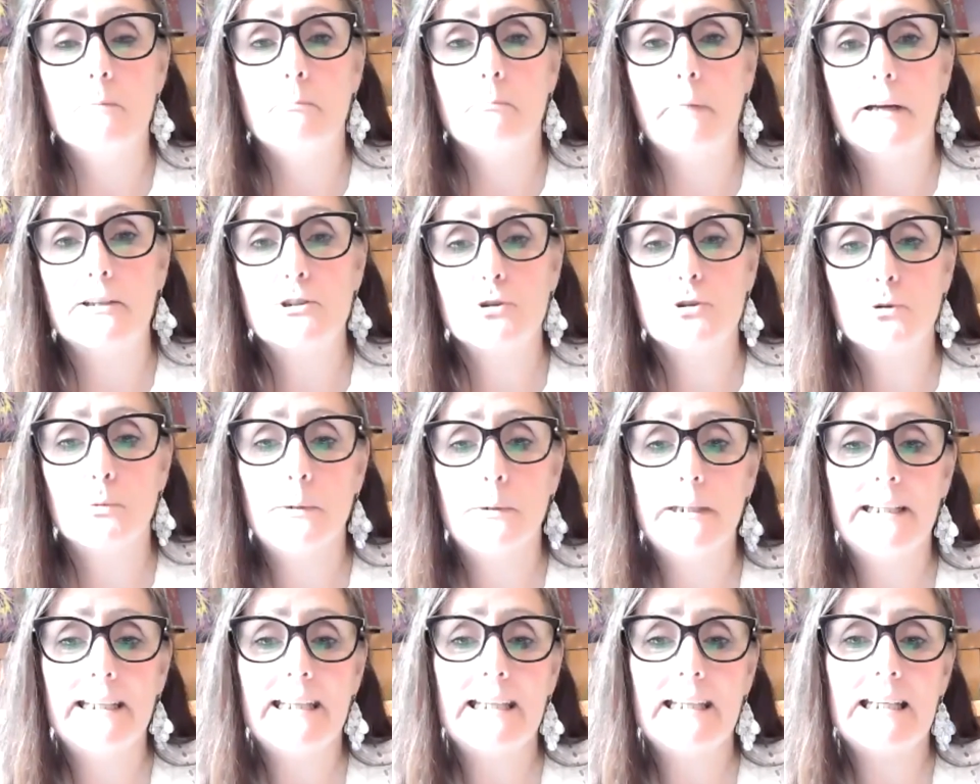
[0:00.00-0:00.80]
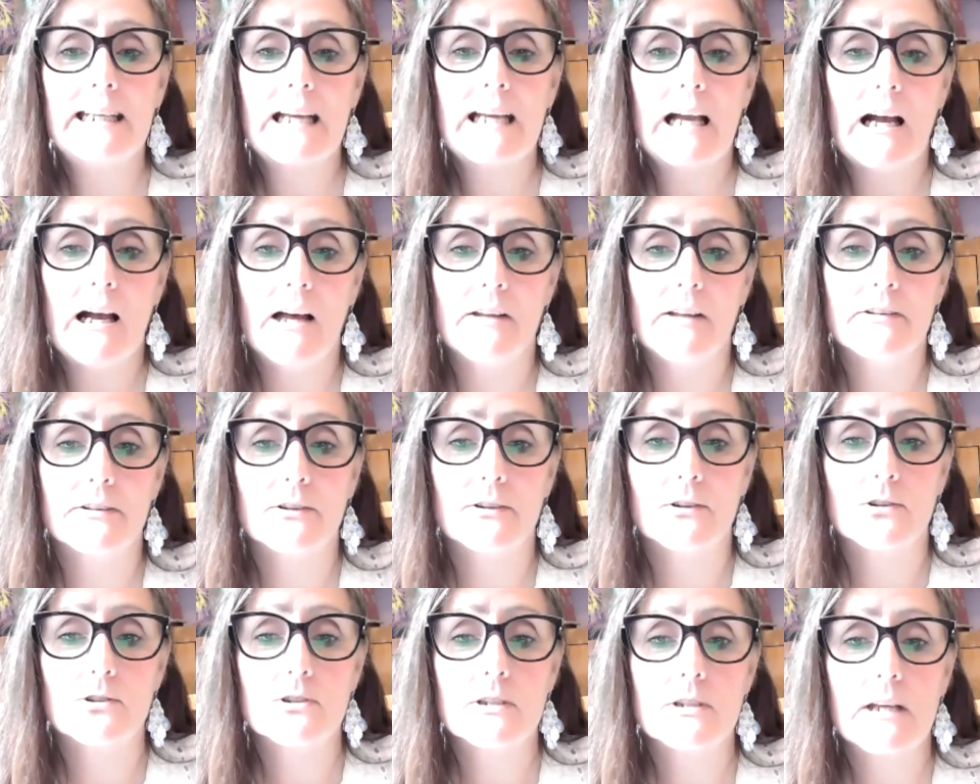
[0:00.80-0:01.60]
by treating
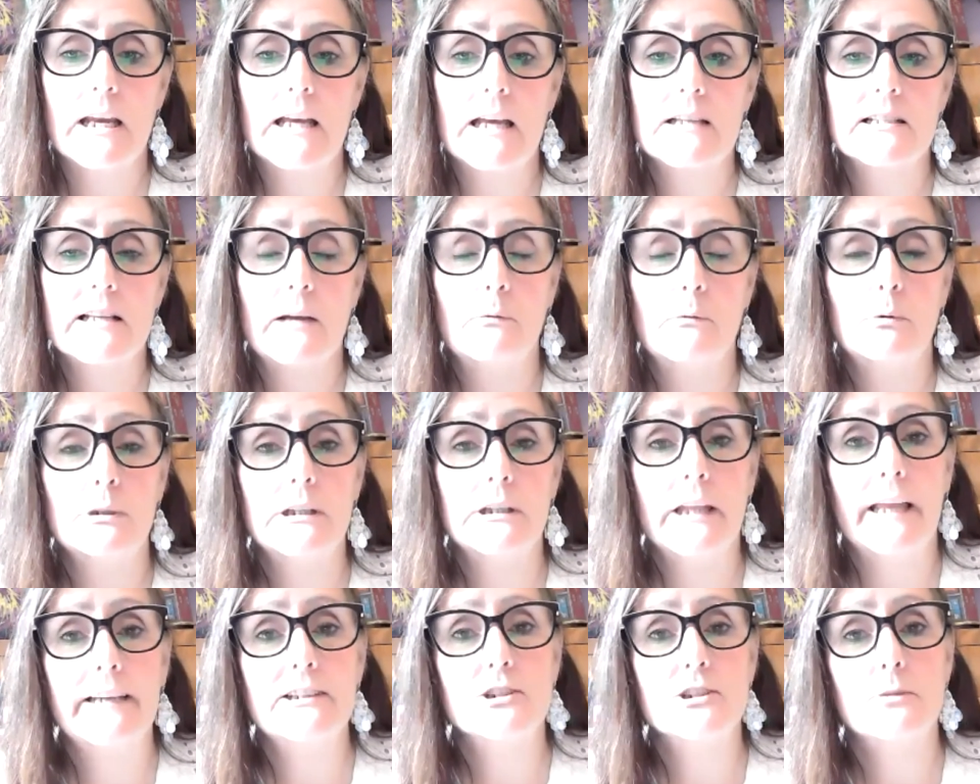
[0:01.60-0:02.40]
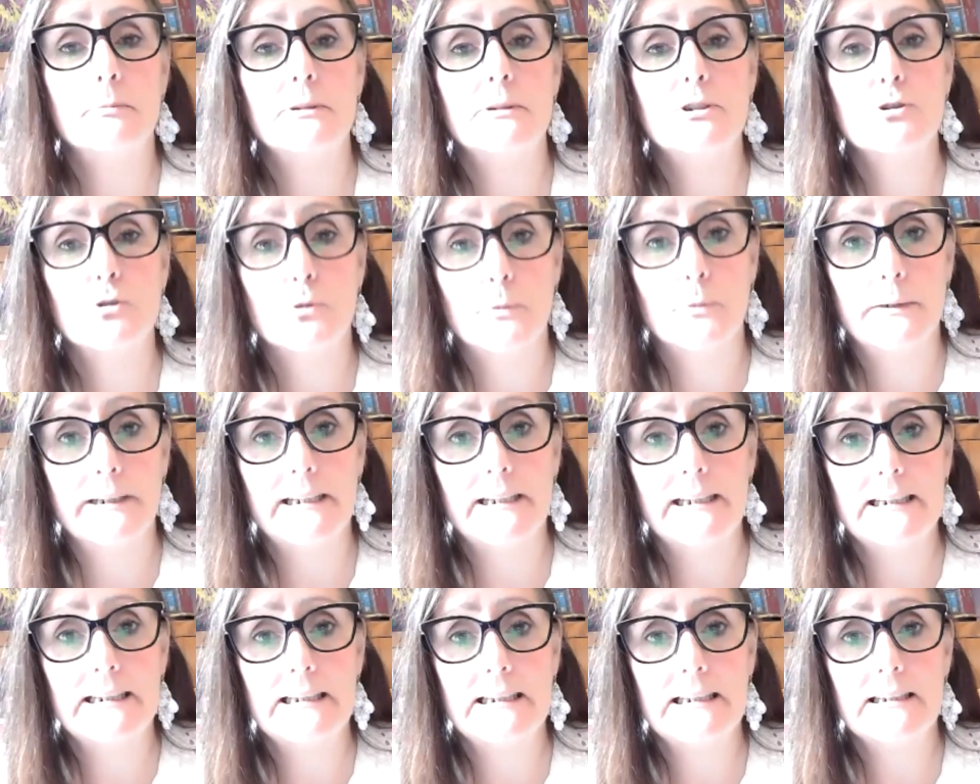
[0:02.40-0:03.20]
others as I would like to be
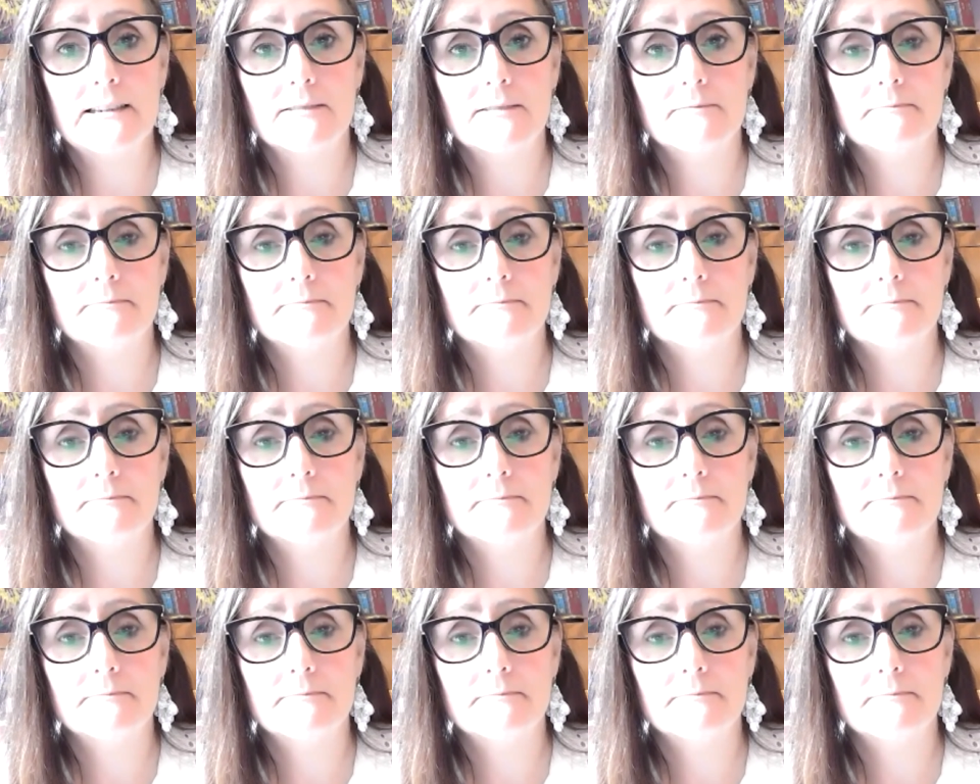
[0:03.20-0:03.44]
treated.